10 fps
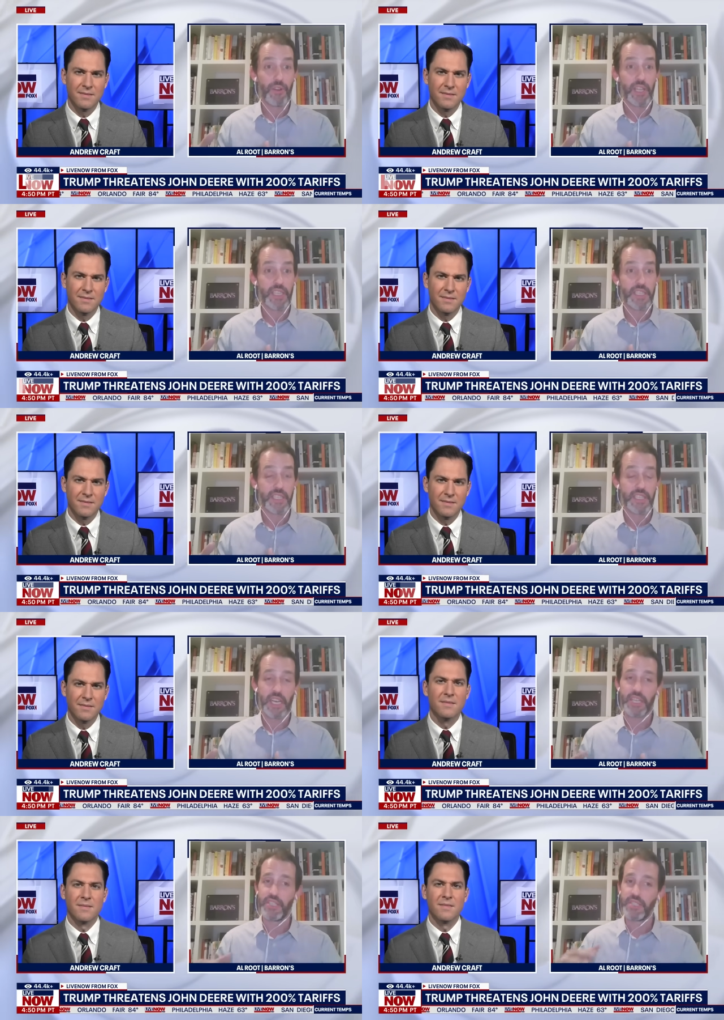Speaker 1: for all these
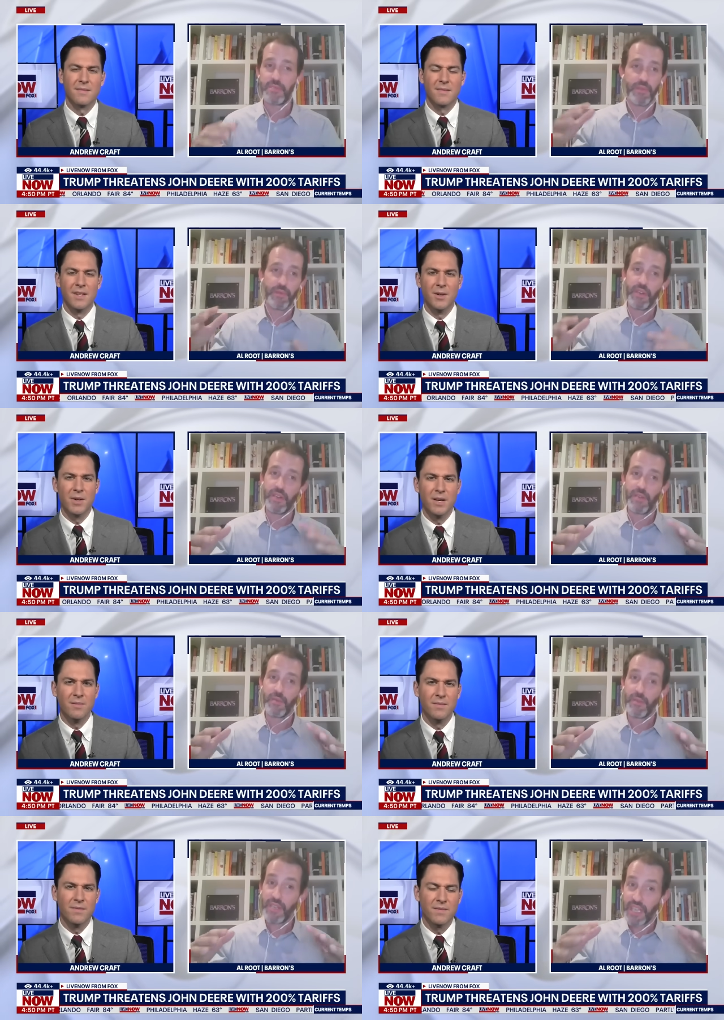discussions, but we're
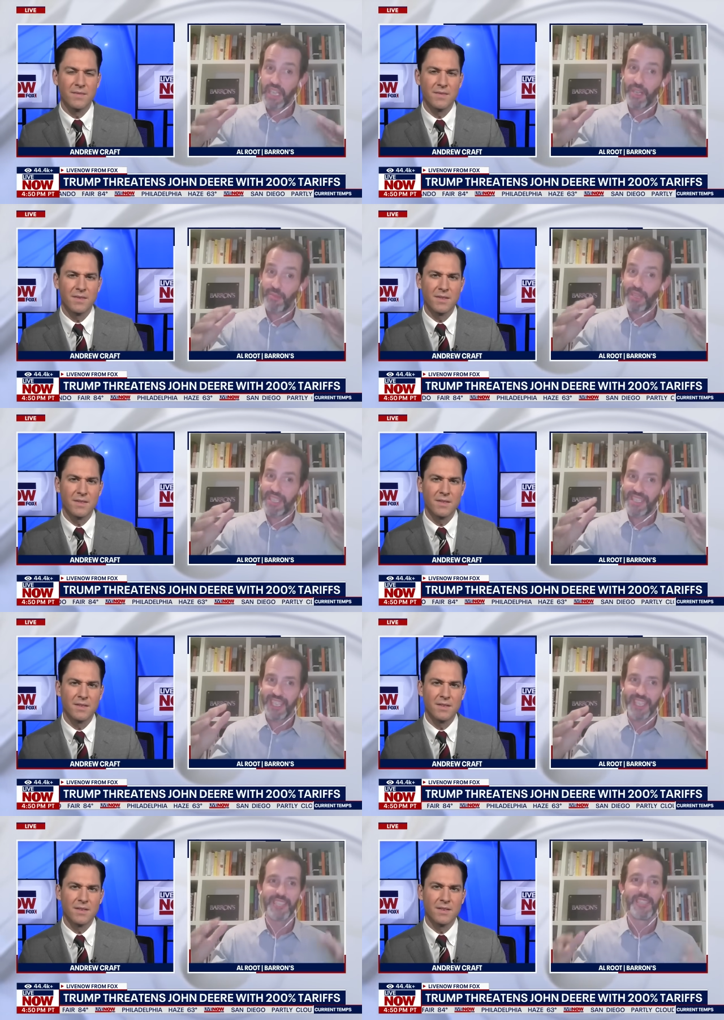we're in a little bit of
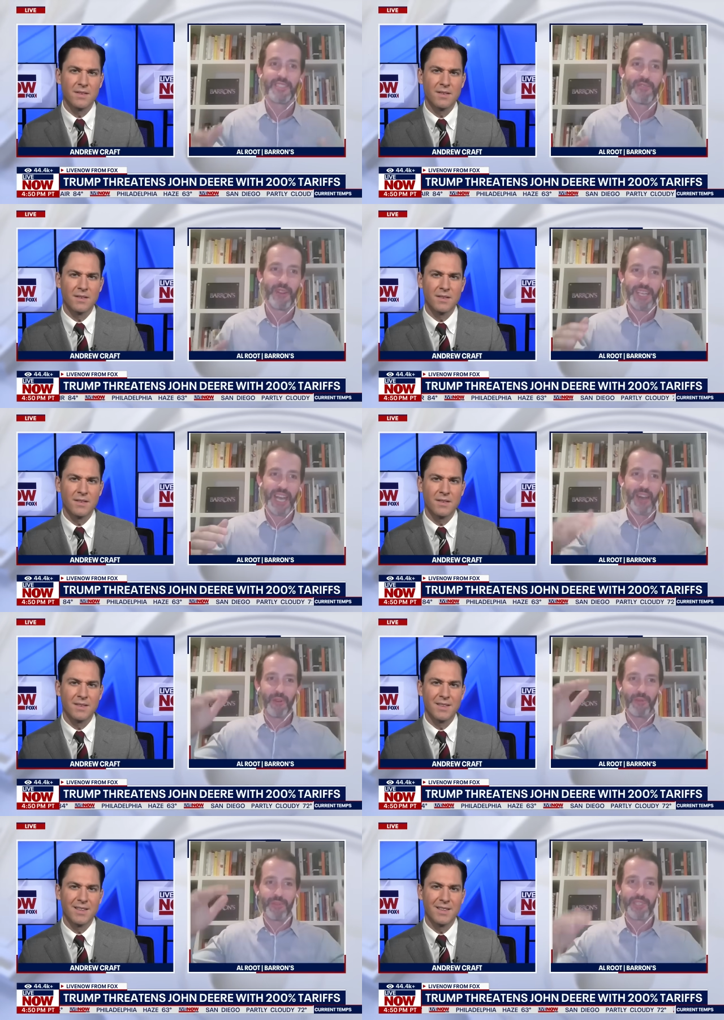silly season right now
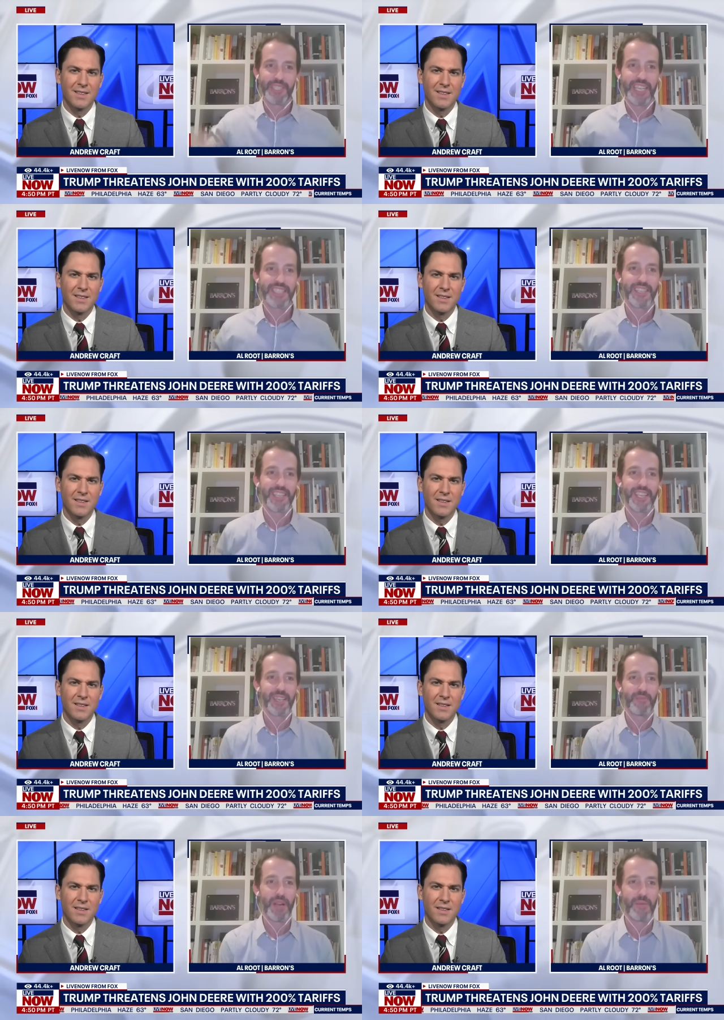where we're just
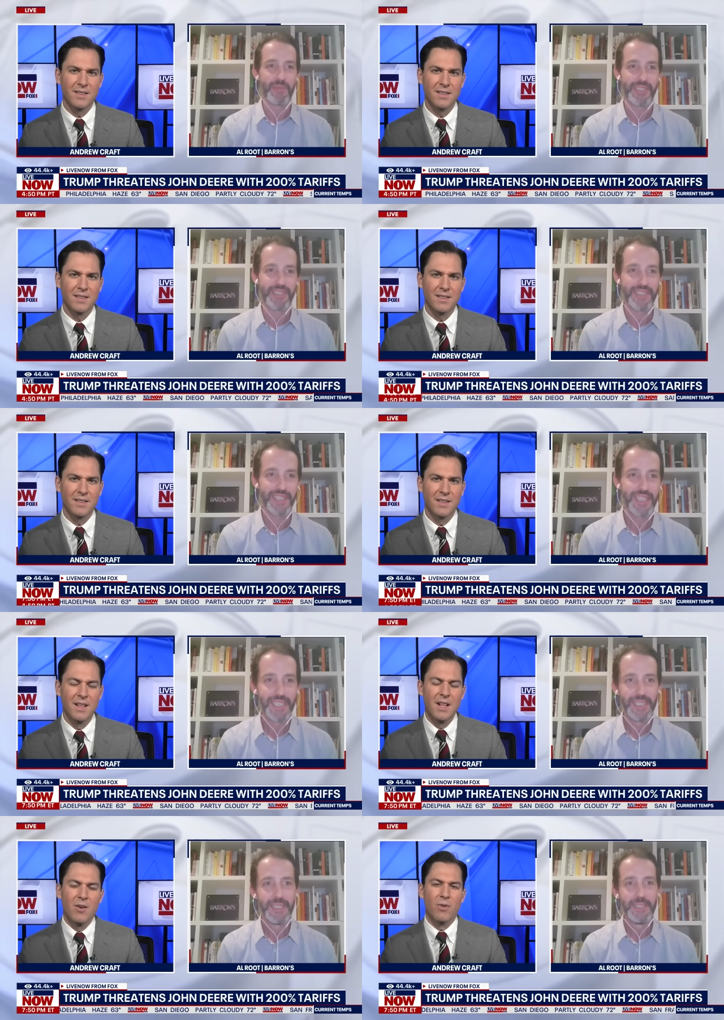escalating promises.
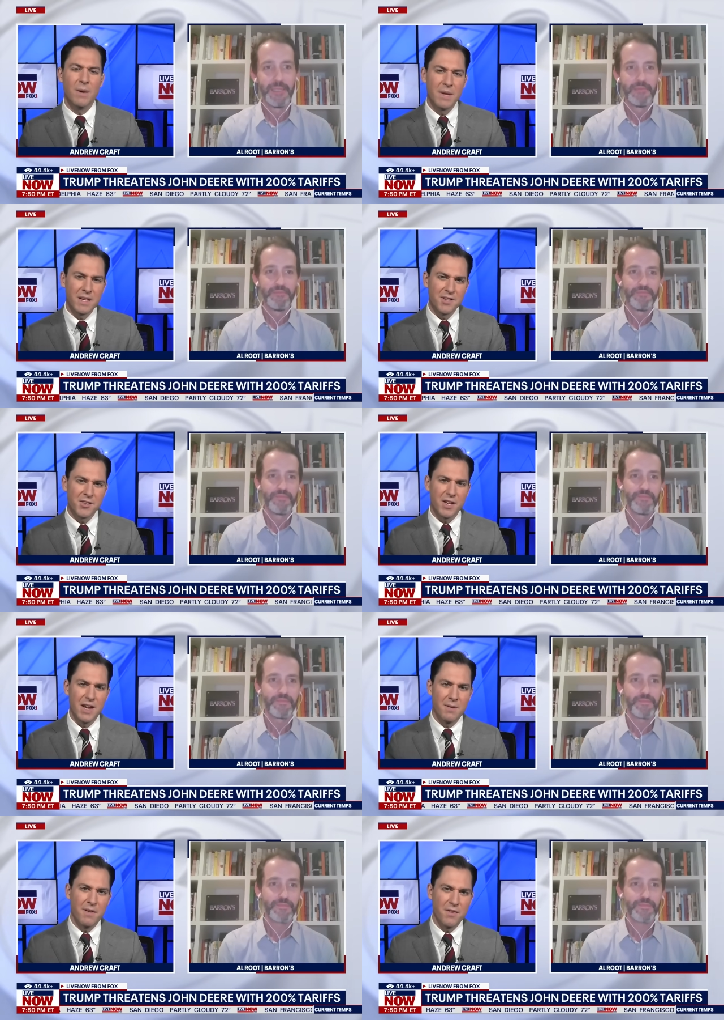
Speaker 2: Right, because
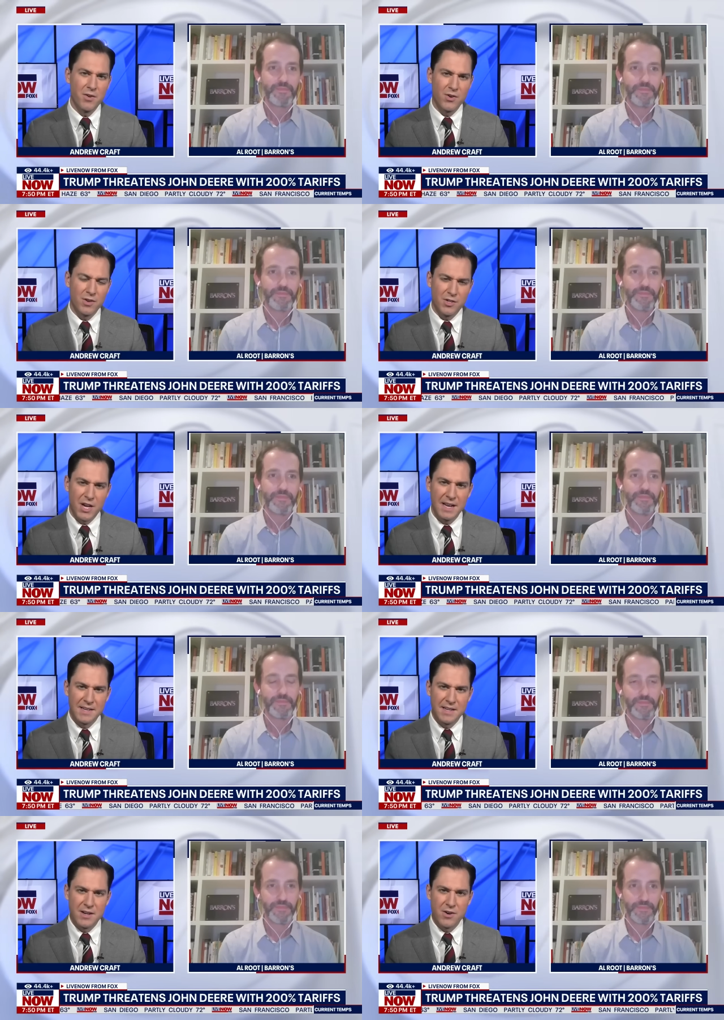um, if you're John
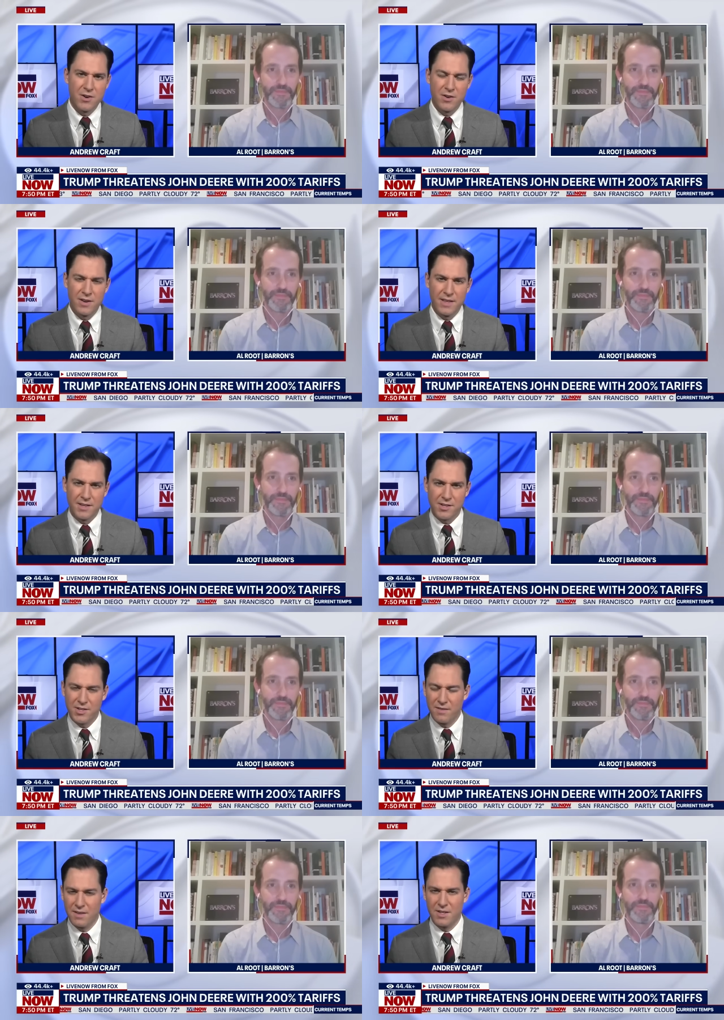Deere, this
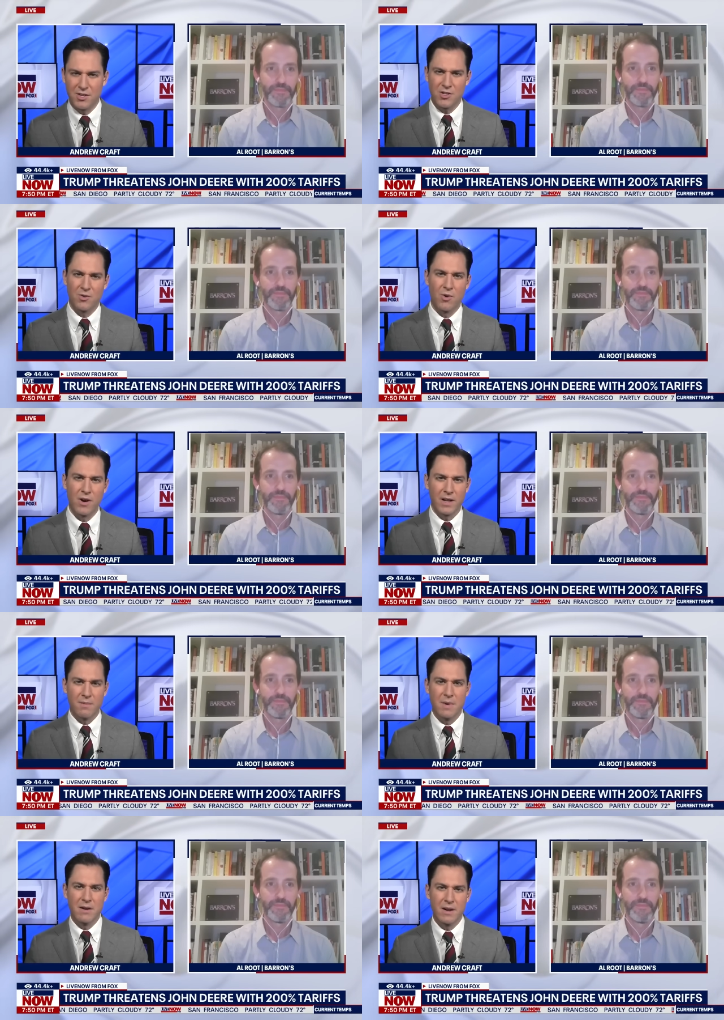historic
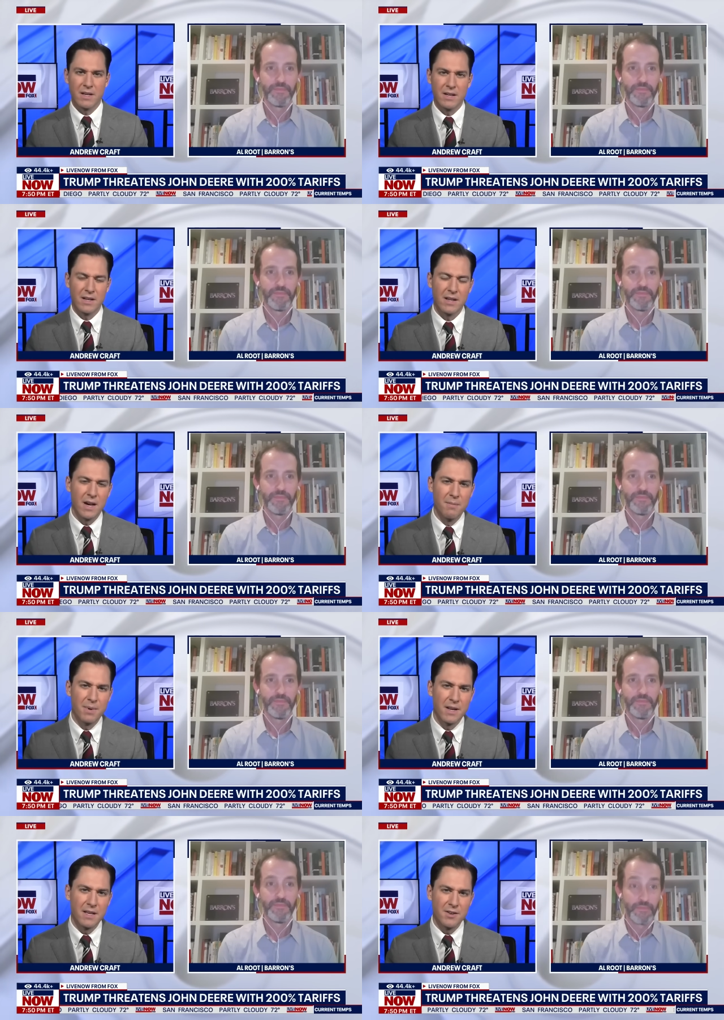American
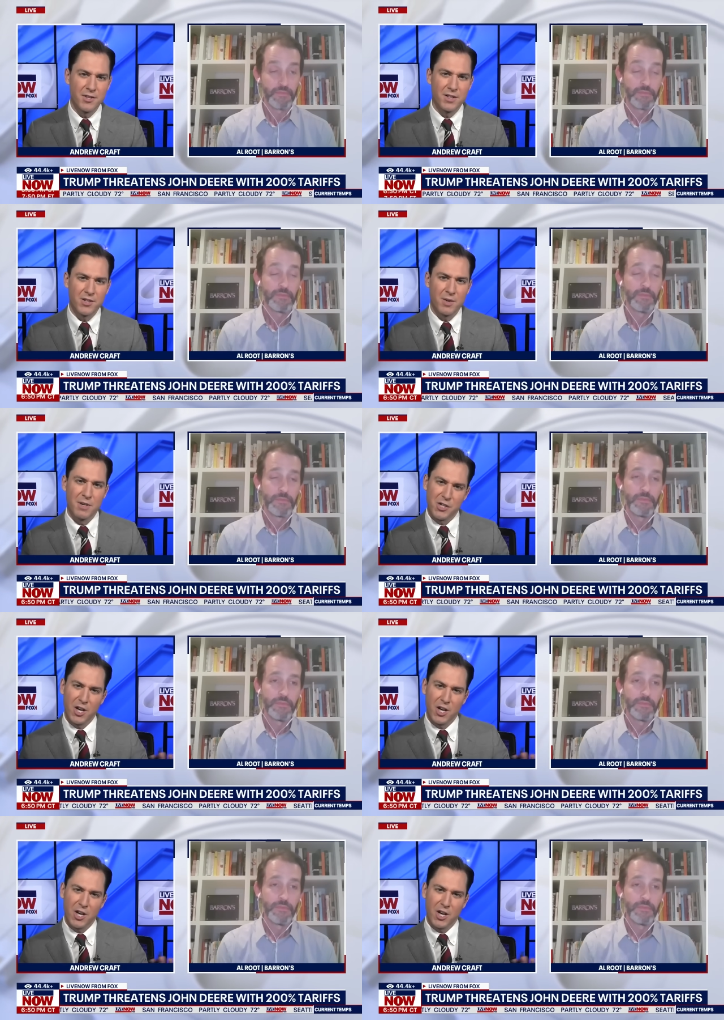company, there's there's so much